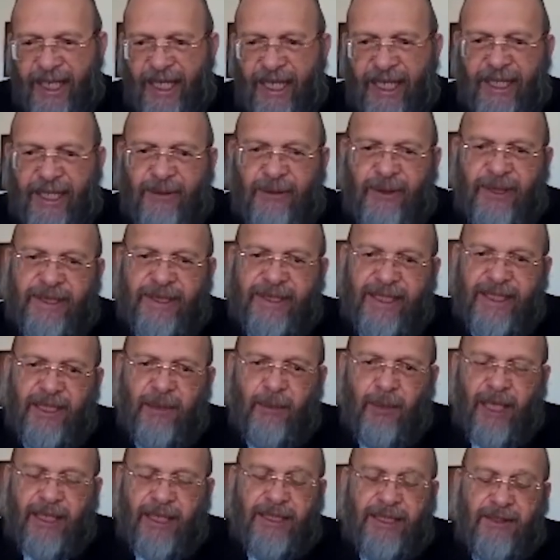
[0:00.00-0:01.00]
And you'll see
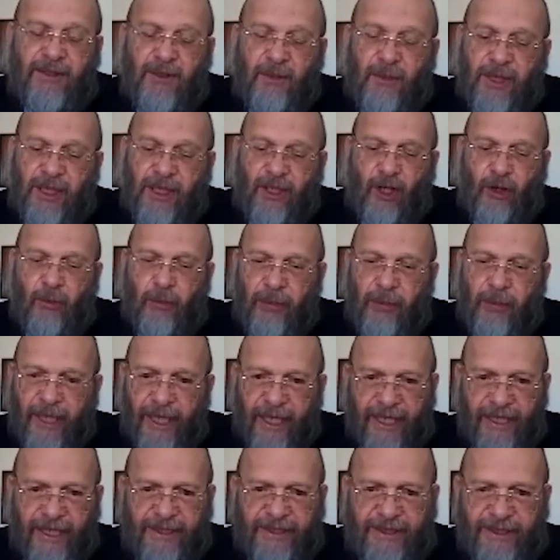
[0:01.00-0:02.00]
the matrix will be
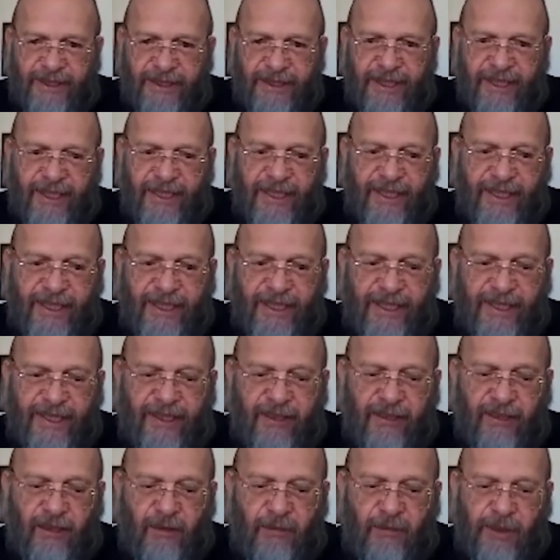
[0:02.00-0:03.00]
complex, and here
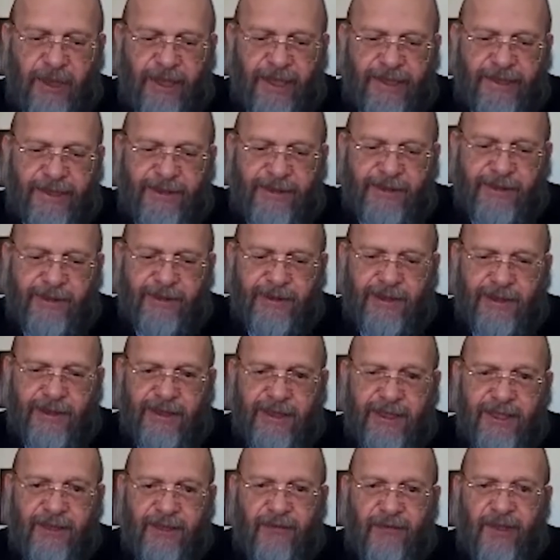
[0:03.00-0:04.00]
the
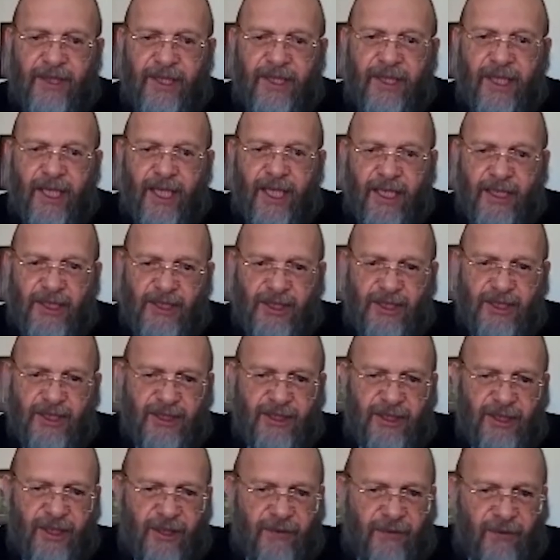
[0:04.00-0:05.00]

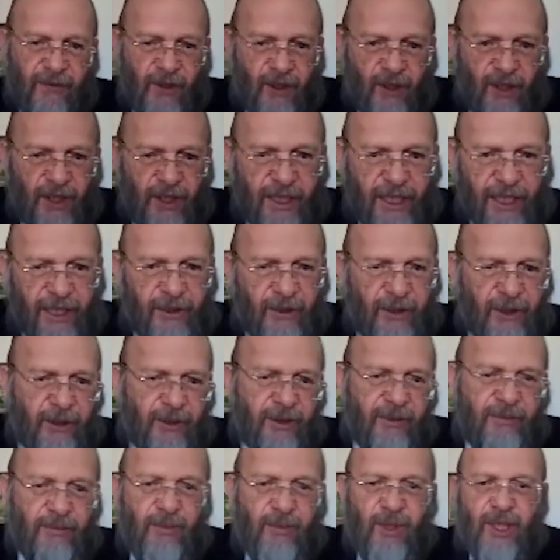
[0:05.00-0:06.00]
complexification of all
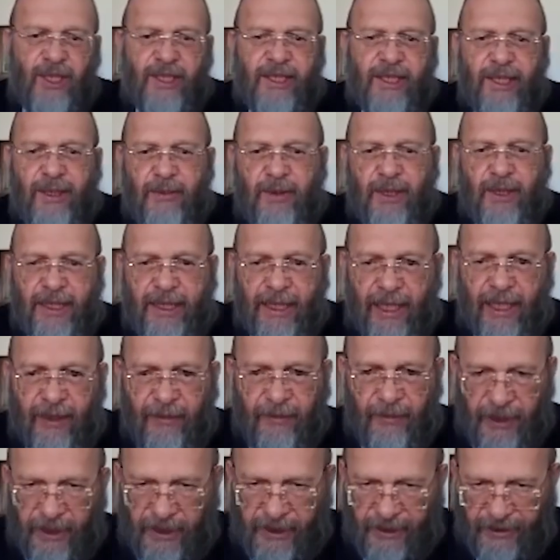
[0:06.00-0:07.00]
our model will
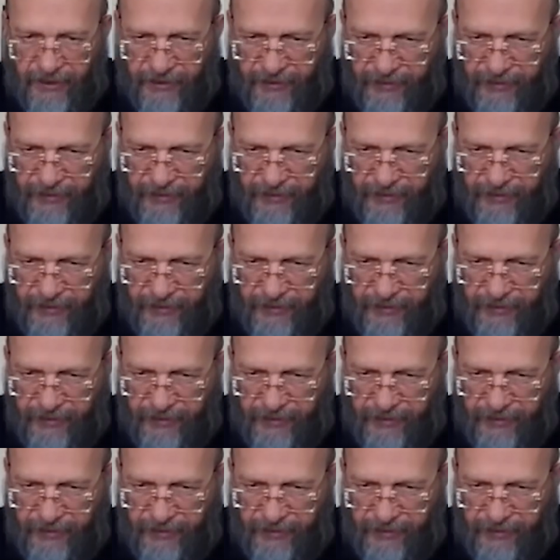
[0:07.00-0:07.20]
come in.